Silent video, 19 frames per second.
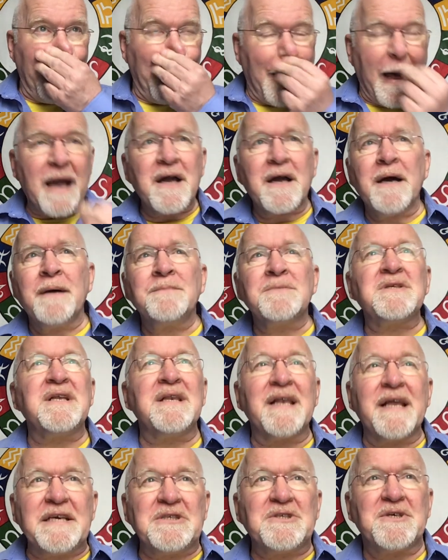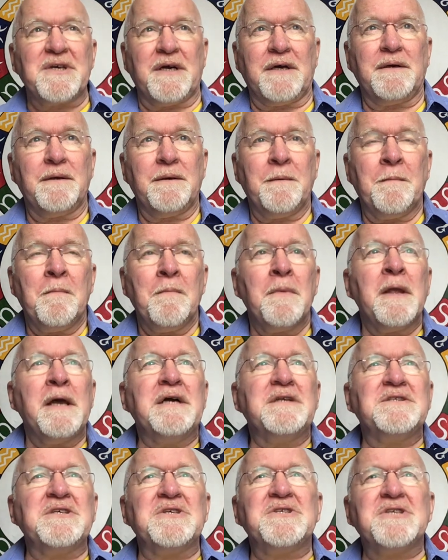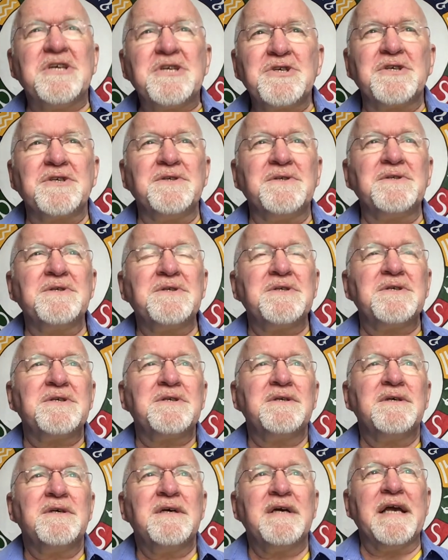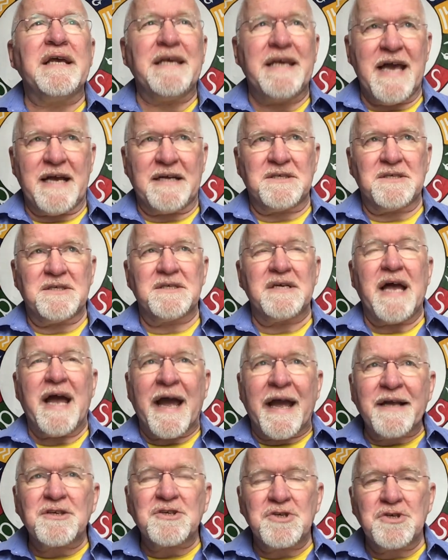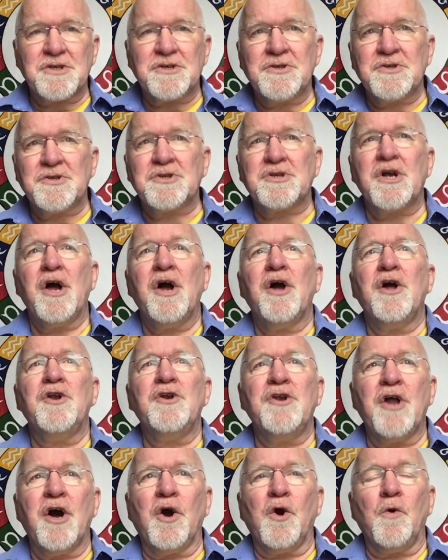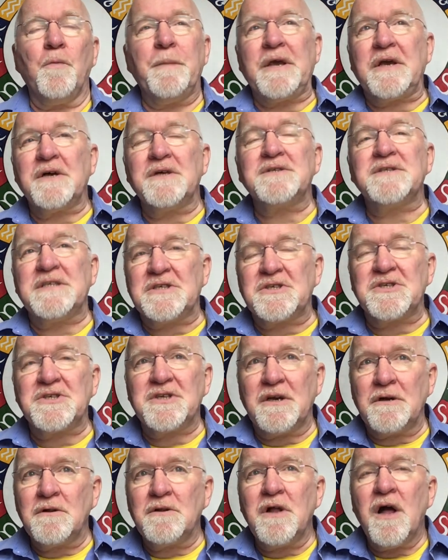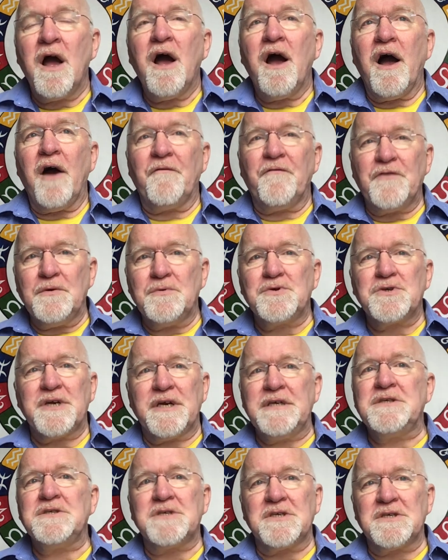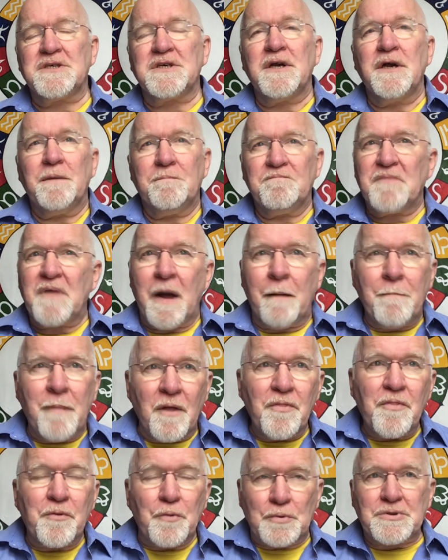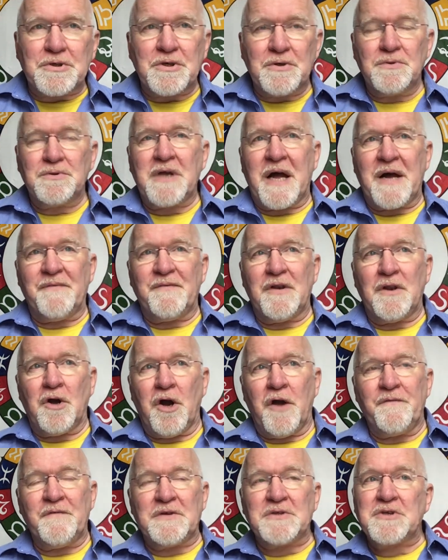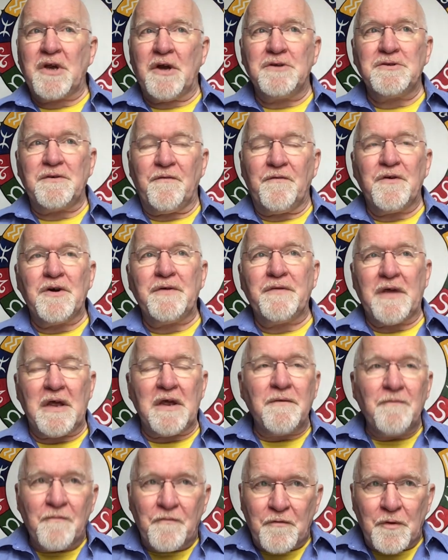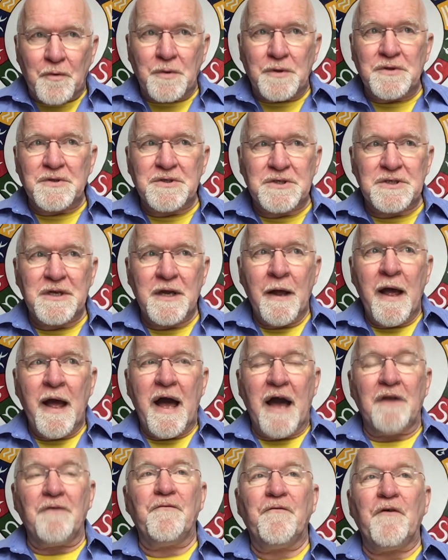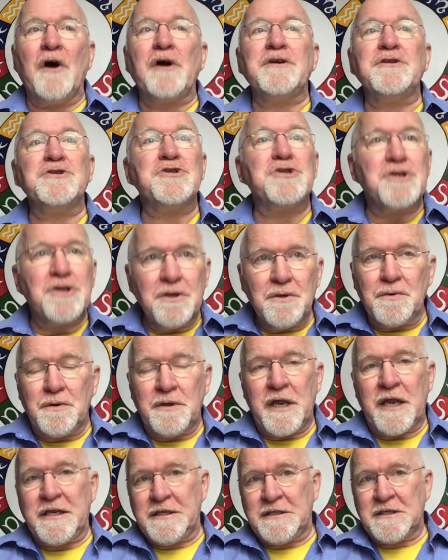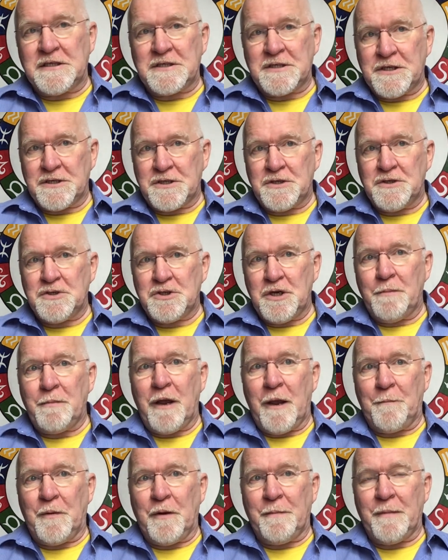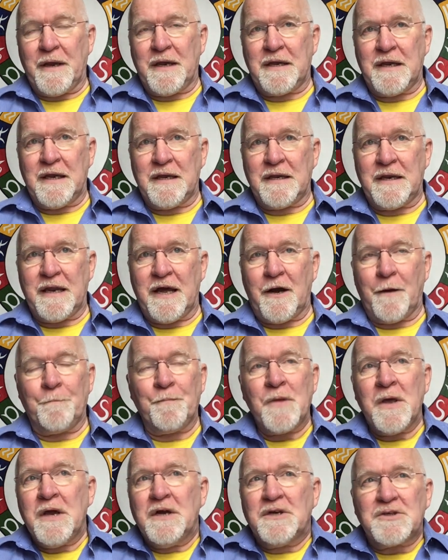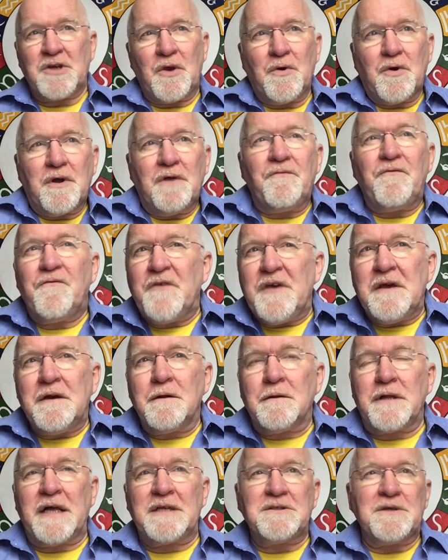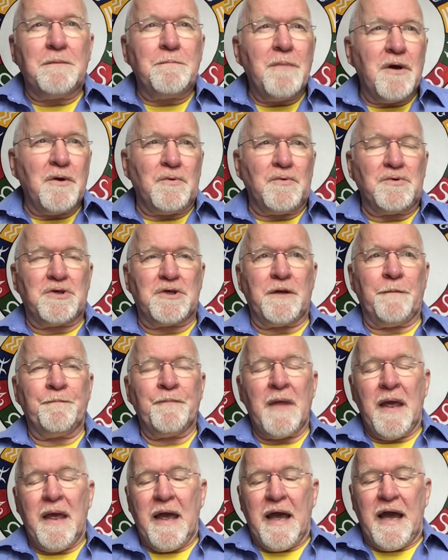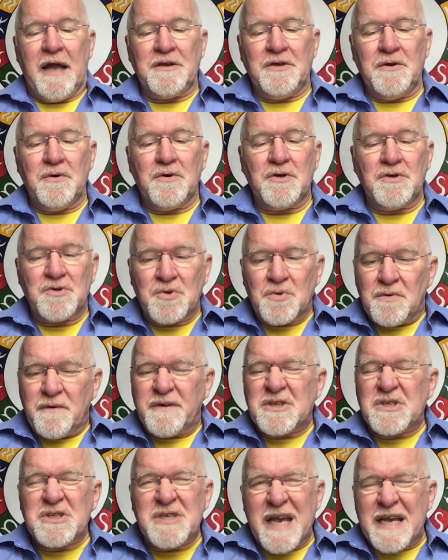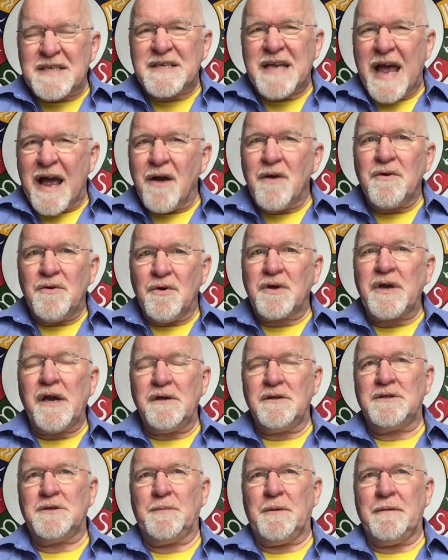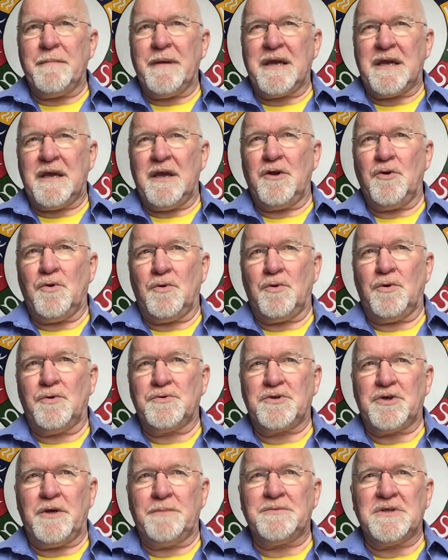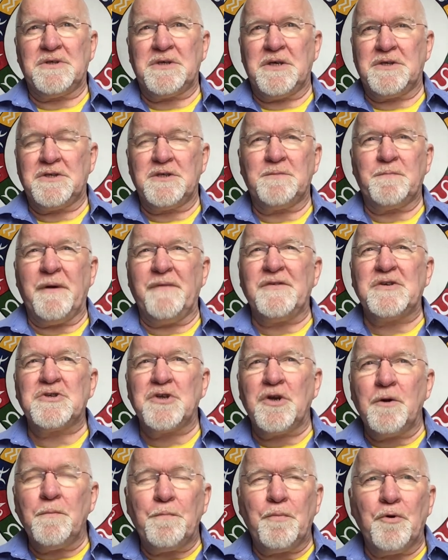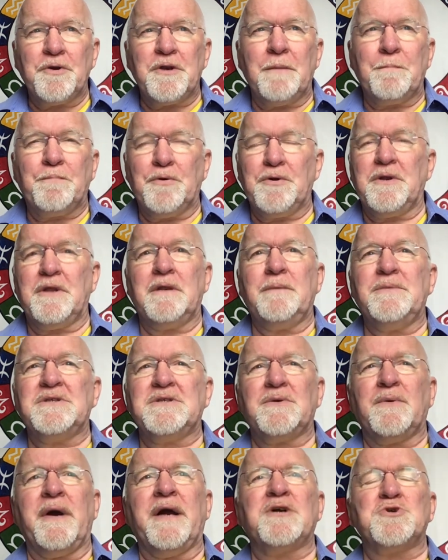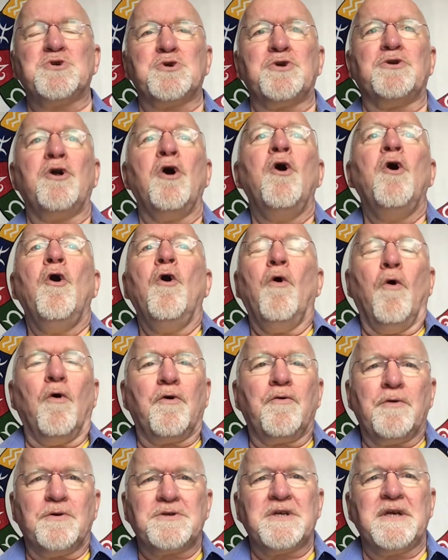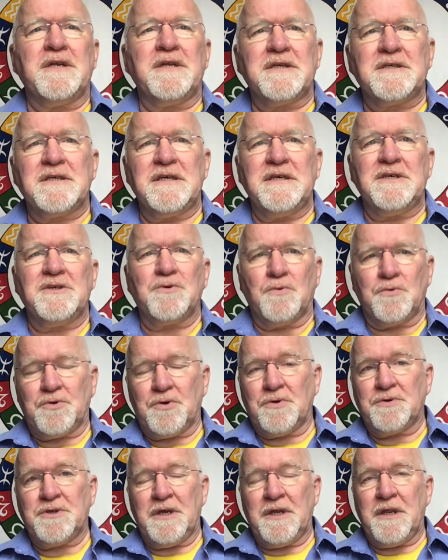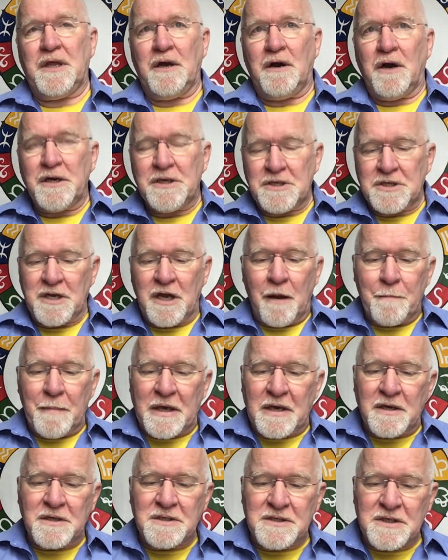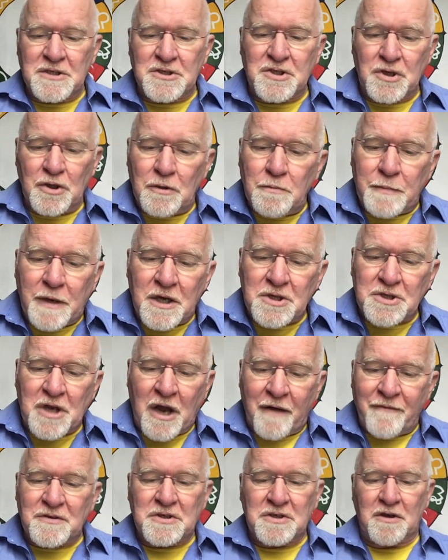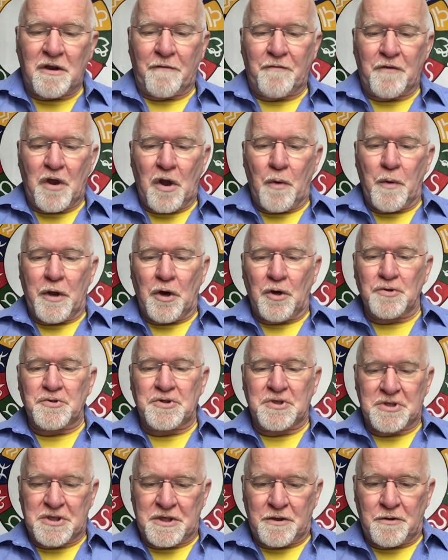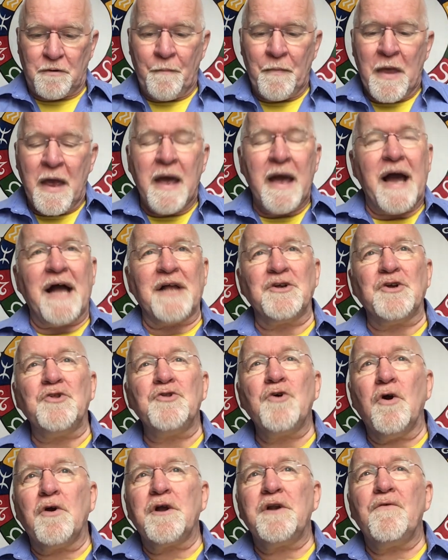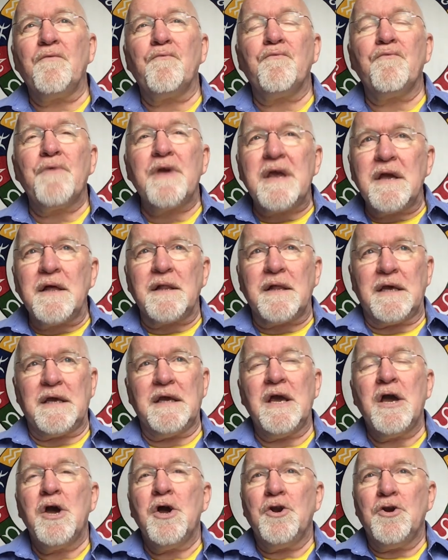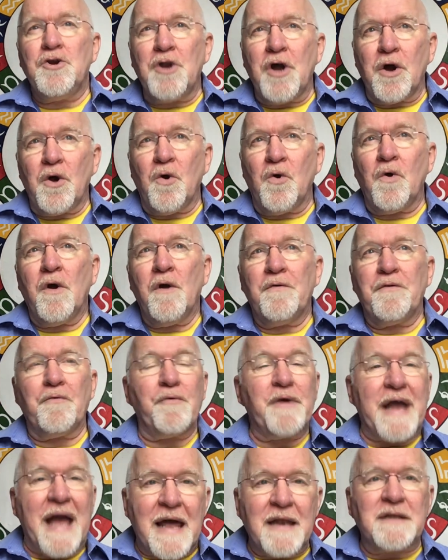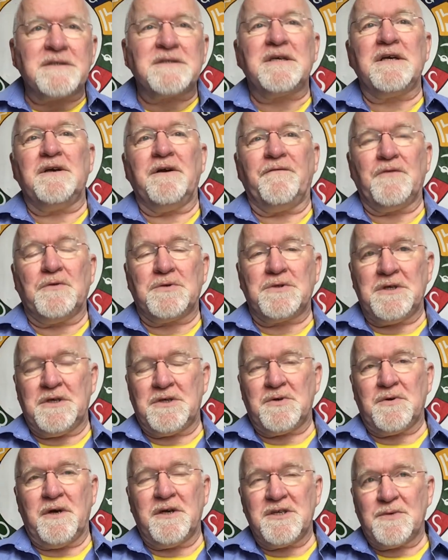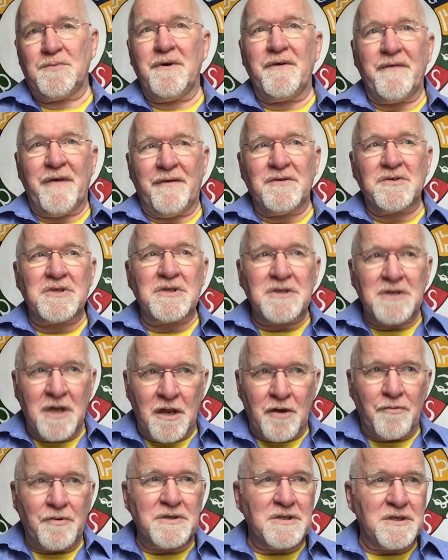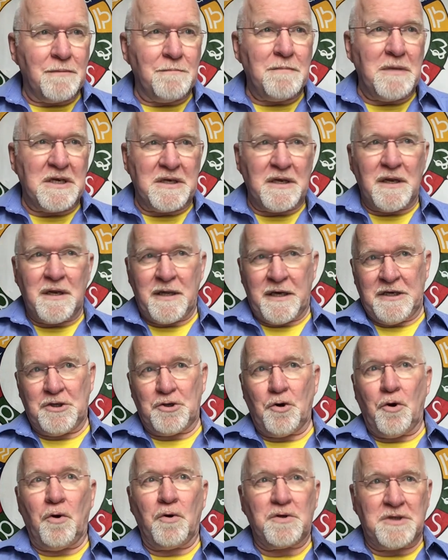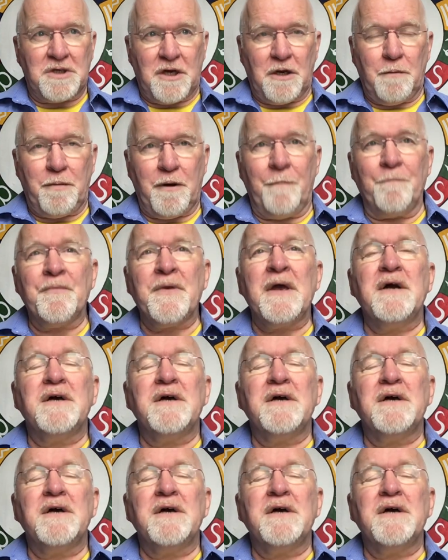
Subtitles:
That comes later. Decisions, yes. Actions, no. Because there's still a few changes a month or two down the line that's going to further influence and fine-tune any decisions you may be making now. So you can feel and emote, and you can sort of assess how you're going to be making your long-term decisions, but there's no point in putting them into action or crossing the T's or dotting the I's yet, because there's too much other stuff going on still, and you're not going to really know the reality of your situation with others until you're into mid-late October.